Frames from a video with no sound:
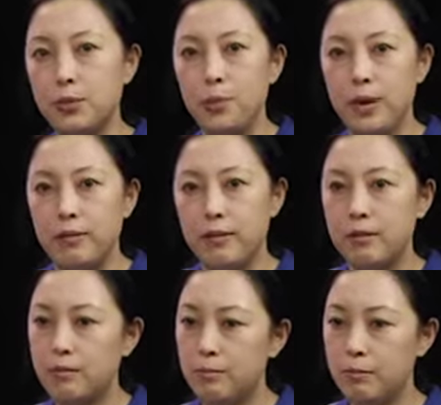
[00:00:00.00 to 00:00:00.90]
with
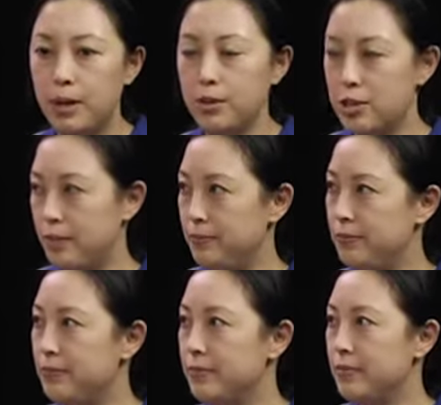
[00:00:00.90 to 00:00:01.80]
PowerShell.
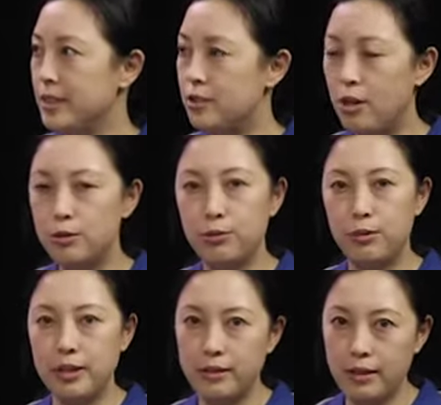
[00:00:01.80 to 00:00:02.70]
It's also
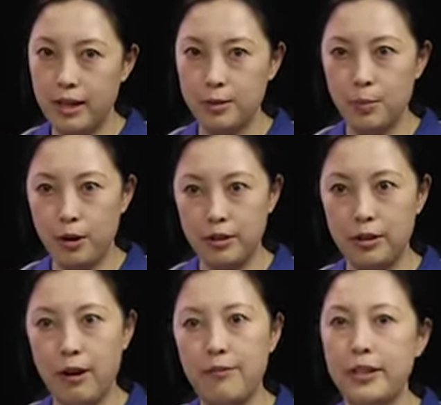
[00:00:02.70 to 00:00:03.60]
written as part of the
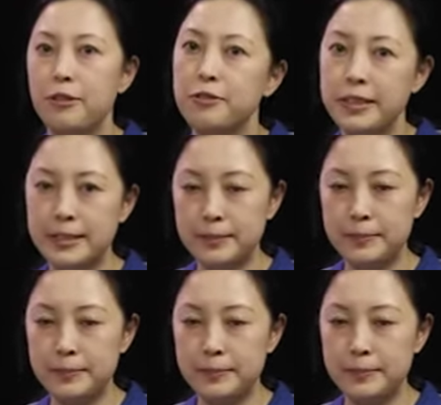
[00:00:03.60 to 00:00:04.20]
graphic interface.